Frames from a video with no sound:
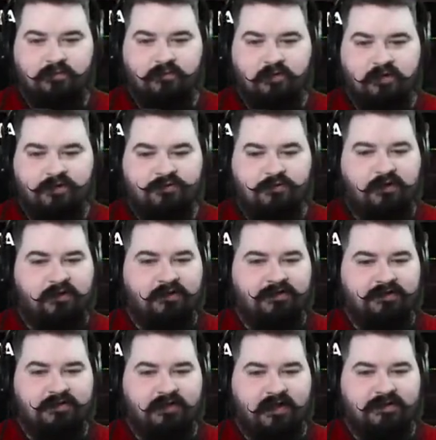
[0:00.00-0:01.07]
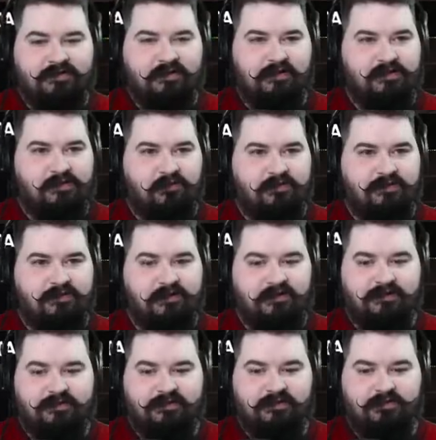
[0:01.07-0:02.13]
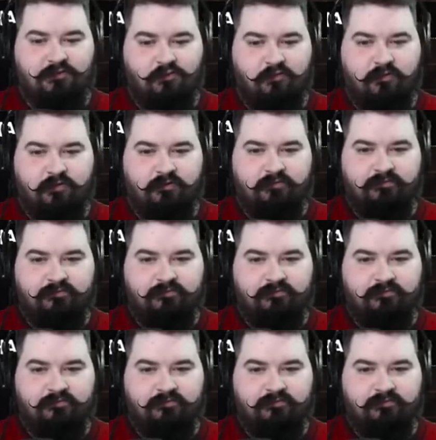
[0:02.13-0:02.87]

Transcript: Why is is lasting as long as it is? Is this normal?